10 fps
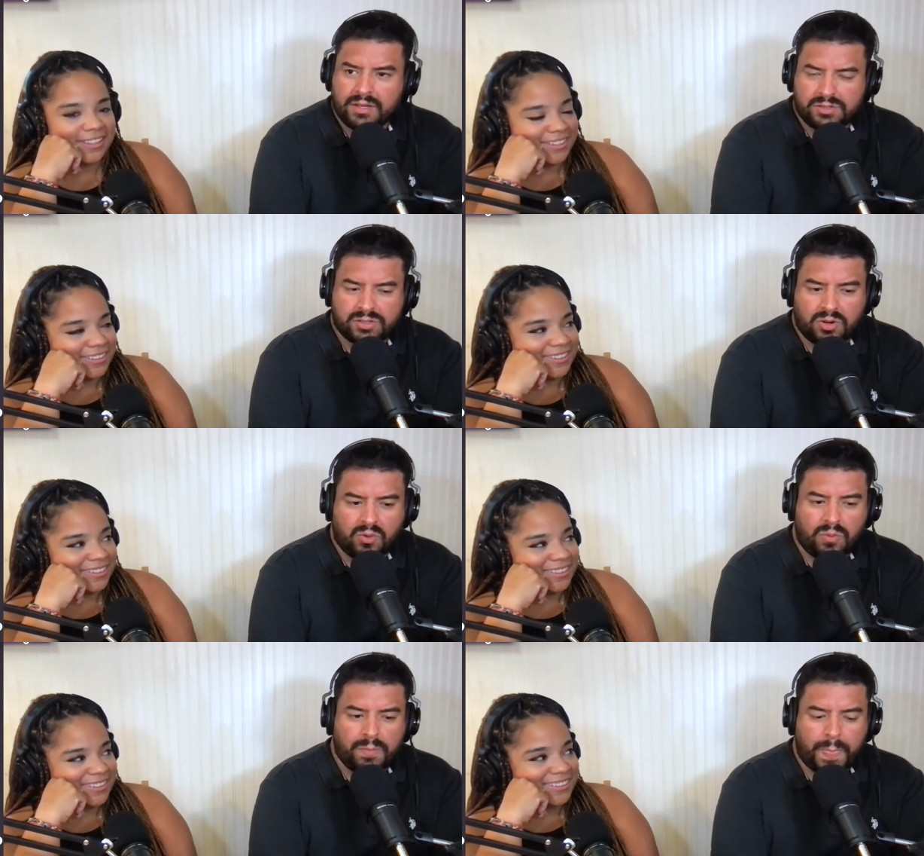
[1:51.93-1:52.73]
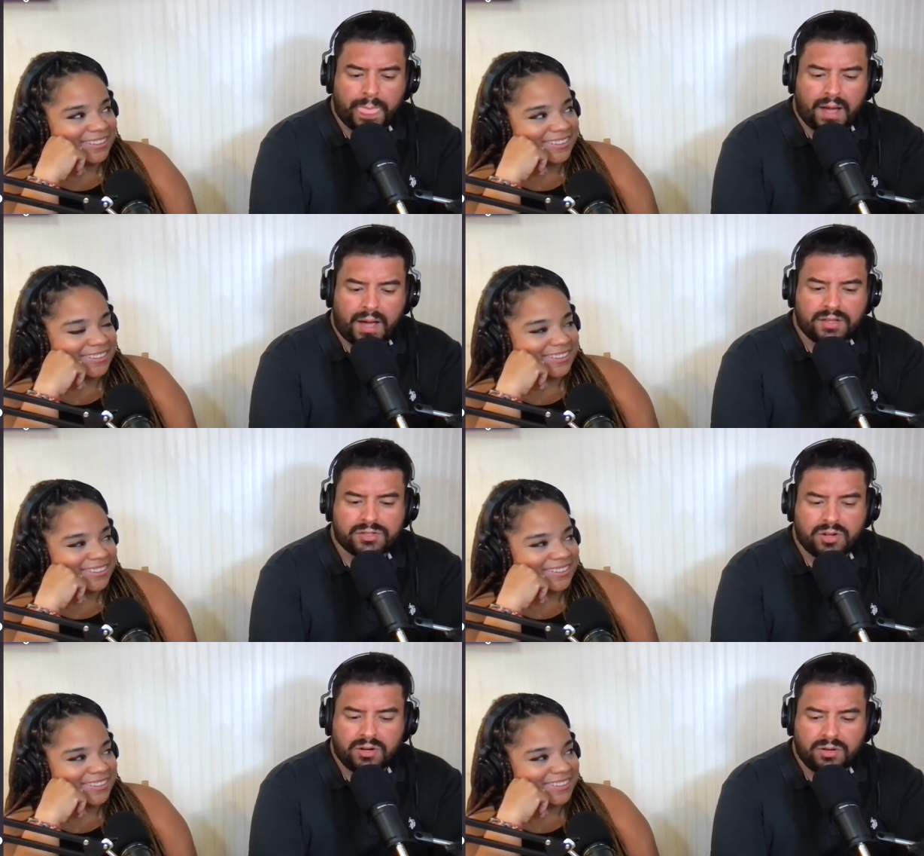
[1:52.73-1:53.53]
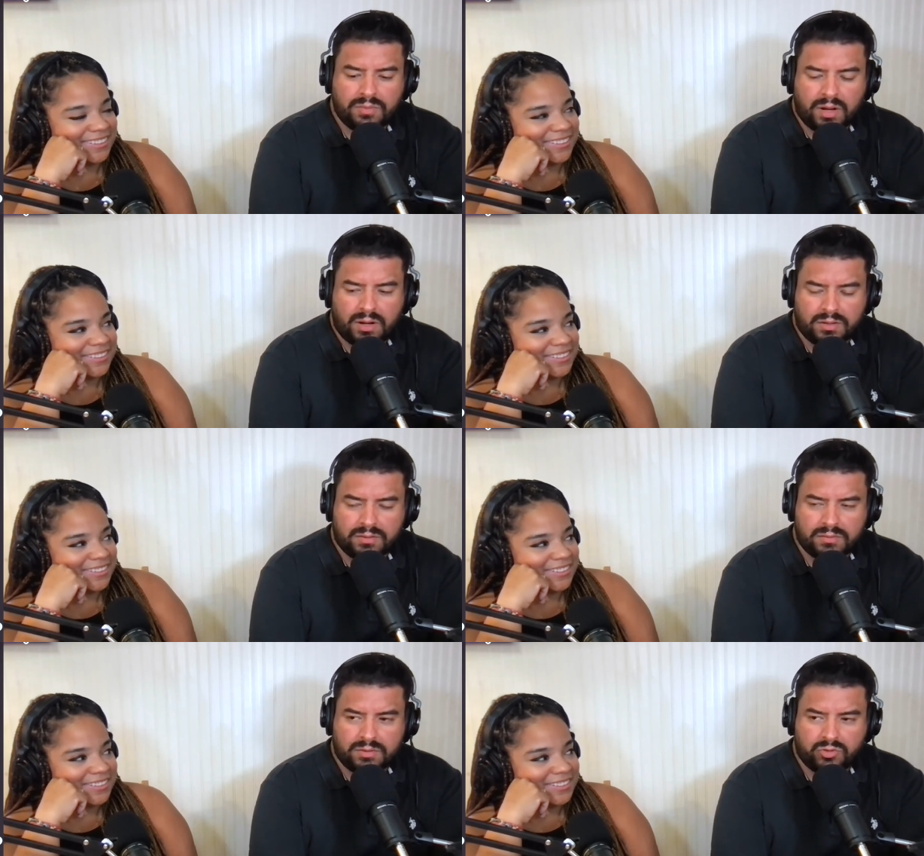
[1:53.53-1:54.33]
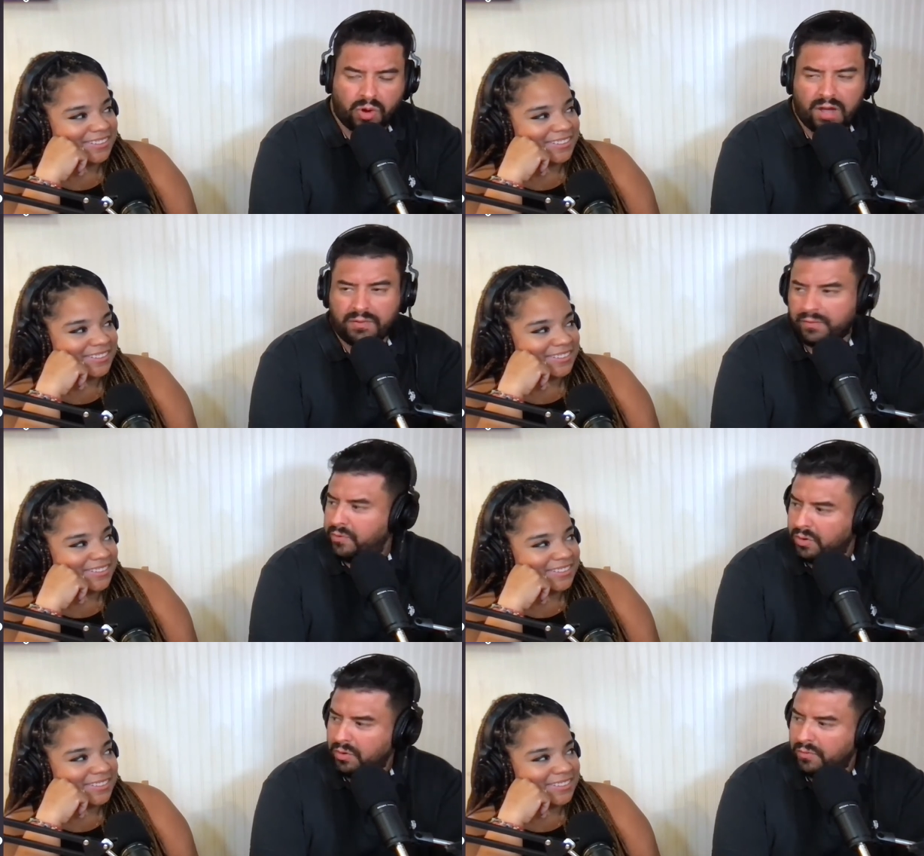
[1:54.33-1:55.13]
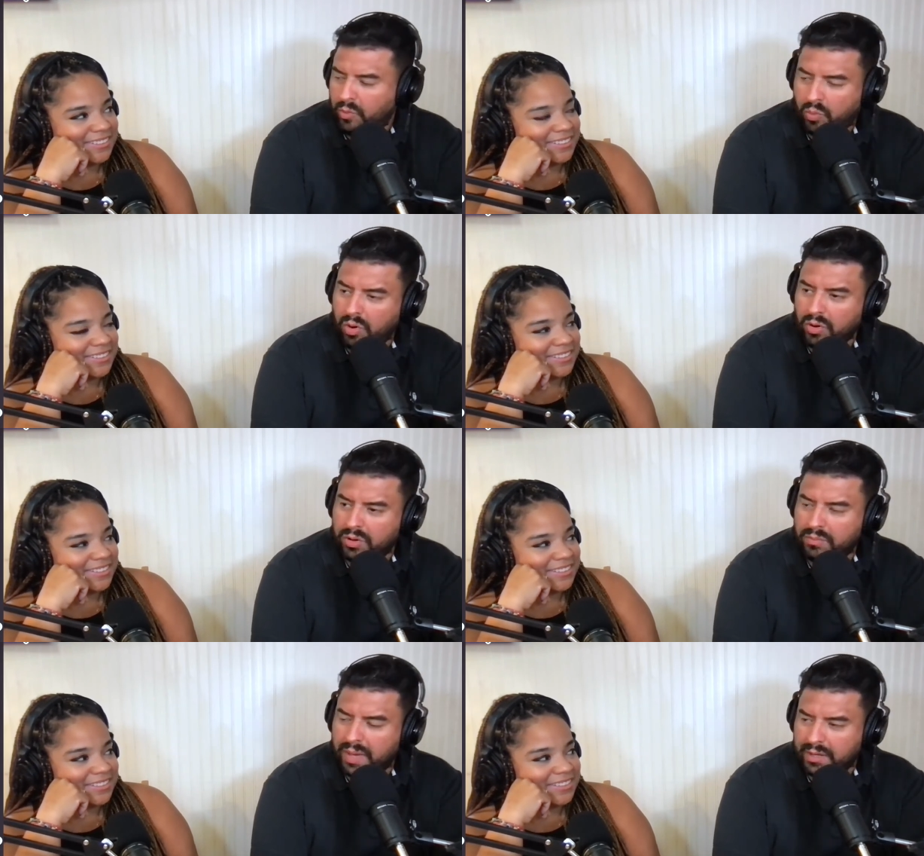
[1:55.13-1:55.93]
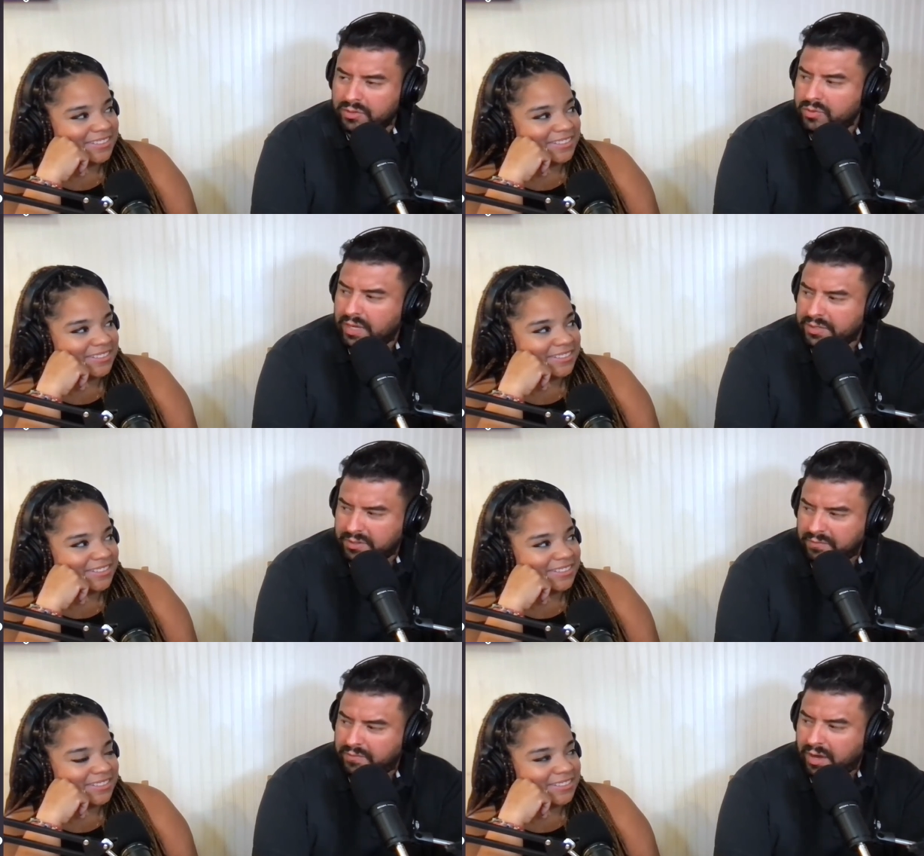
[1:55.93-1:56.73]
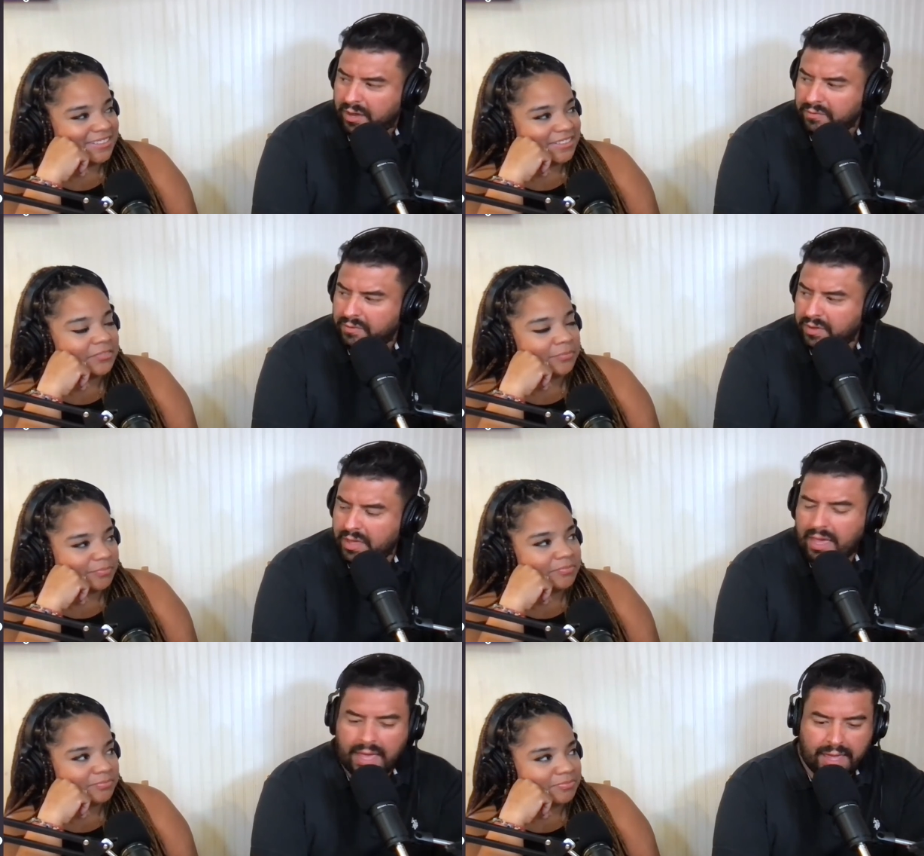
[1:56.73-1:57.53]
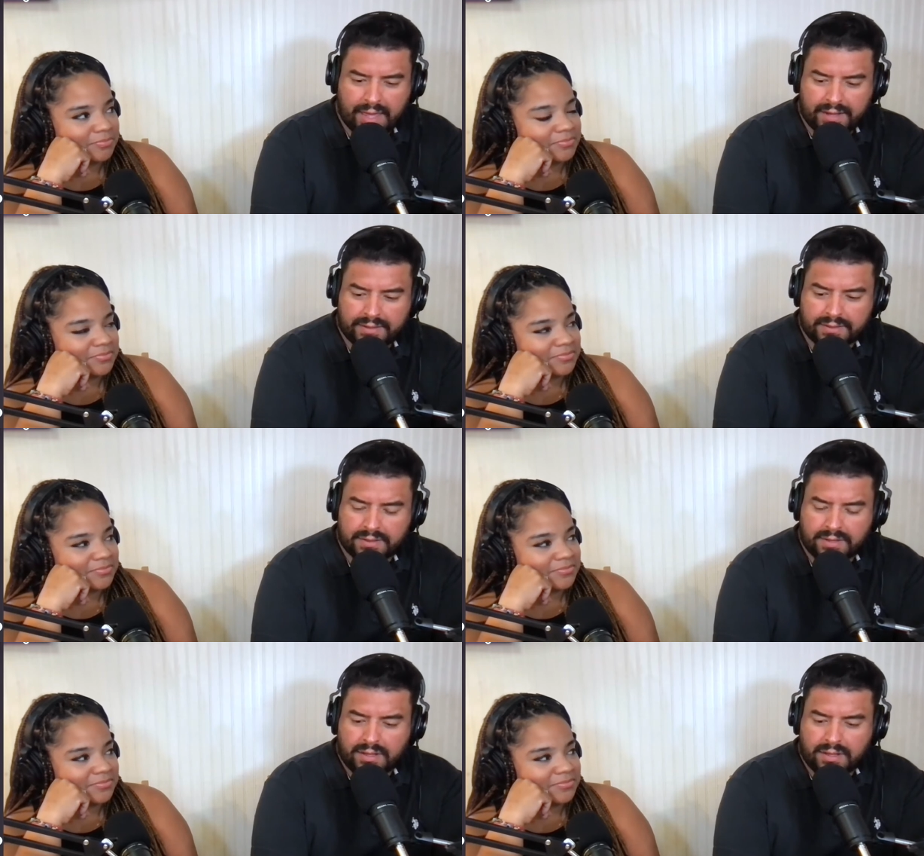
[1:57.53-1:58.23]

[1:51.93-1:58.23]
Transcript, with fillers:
Speaker 1: So I started uh, driving for for work back in 2005, mm-hmm. and